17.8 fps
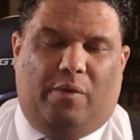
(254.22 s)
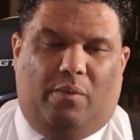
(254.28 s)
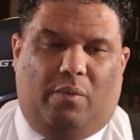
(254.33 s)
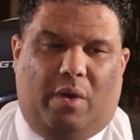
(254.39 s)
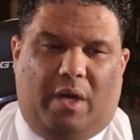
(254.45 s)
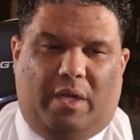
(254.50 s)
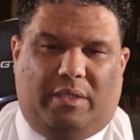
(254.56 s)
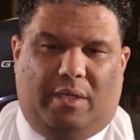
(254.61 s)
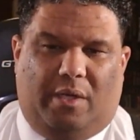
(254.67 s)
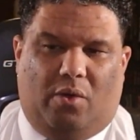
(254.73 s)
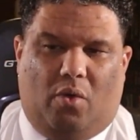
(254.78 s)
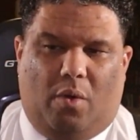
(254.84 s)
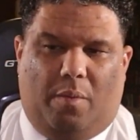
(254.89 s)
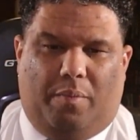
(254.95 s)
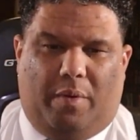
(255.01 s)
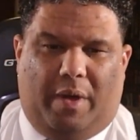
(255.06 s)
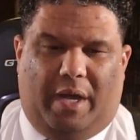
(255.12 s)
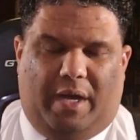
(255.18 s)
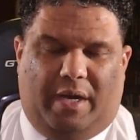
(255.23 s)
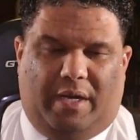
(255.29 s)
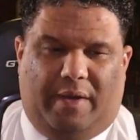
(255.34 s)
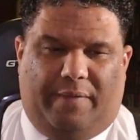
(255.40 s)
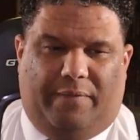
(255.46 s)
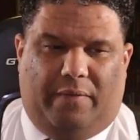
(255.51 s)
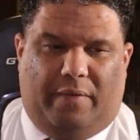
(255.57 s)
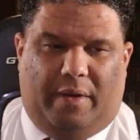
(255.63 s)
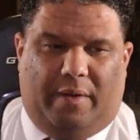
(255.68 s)
Whereas incorporating a
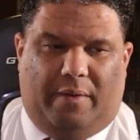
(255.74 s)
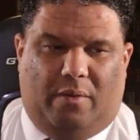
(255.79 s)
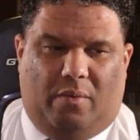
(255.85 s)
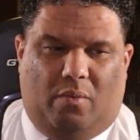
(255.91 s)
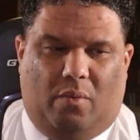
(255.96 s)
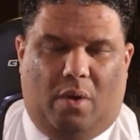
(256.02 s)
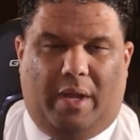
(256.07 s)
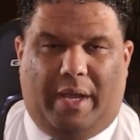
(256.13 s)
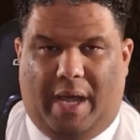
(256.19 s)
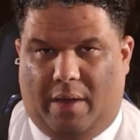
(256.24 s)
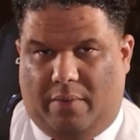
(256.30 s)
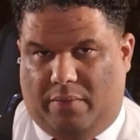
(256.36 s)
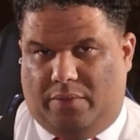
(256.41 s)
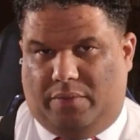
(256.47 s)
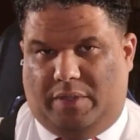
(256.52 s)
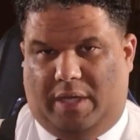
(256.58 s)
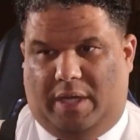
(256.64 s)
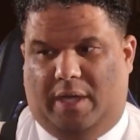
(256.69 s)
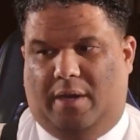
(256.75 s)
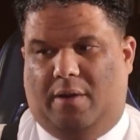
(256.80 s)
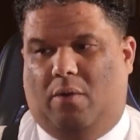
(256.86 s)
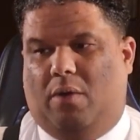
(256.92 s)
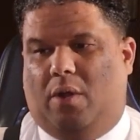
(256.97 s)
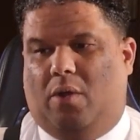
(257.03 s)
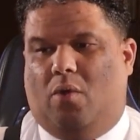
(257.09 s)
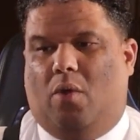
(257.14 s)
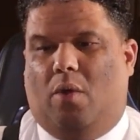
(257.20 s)
different workout routine
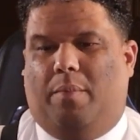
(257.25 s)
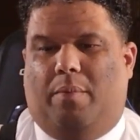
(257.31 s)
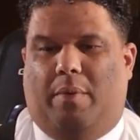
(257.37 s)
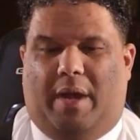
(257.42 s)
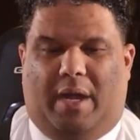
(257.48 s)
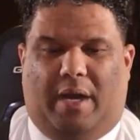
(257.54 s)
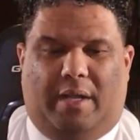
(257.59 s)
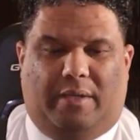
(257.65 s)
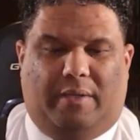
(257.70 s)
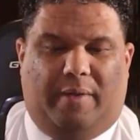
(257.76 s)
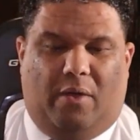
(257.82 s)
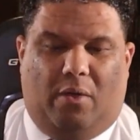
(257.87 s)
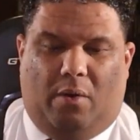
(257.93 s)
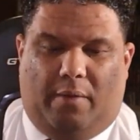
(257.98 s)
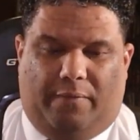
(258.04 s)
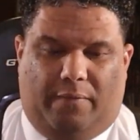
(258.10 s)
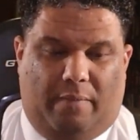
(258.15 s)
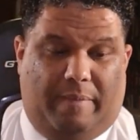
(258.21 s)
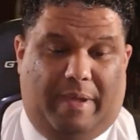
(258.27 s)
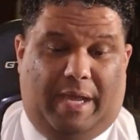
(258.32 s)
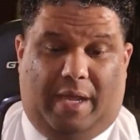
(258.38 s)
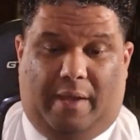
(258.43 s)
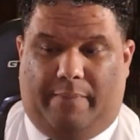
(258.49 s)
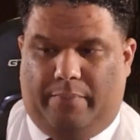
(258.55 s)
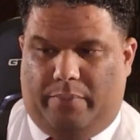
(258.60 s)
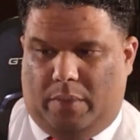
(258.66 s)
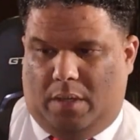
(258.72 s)
or incorporating, or for me,